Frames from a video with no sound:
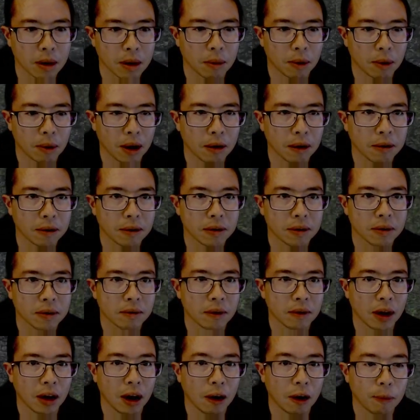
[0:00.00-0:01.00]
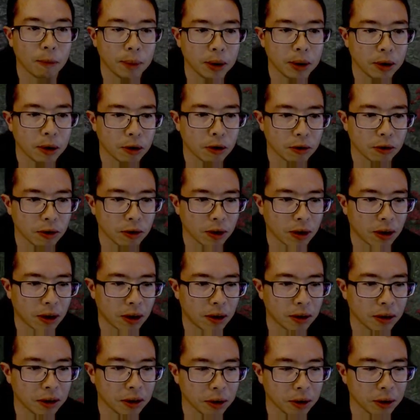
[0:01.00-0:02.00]
Well, how beautiful
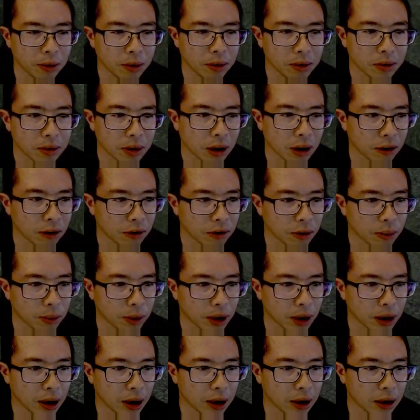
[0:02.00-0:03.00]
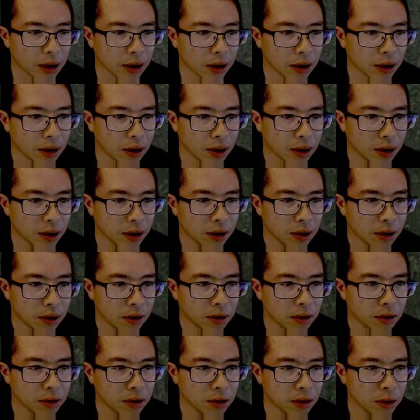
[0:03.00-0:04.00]
are you if the way
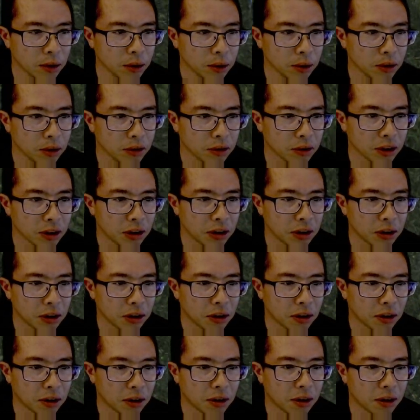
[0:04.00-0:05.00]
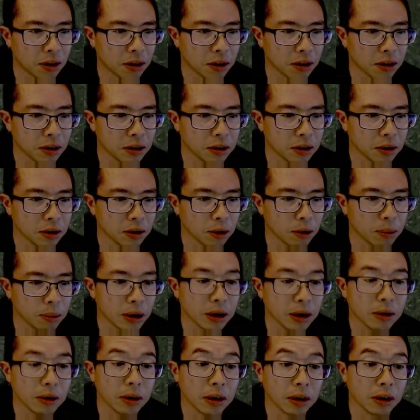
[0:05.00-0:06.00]
you secure your
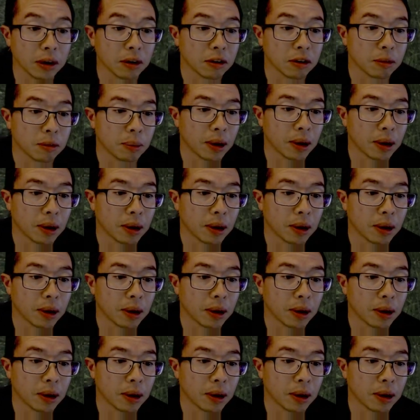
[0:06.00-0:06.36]
beauty is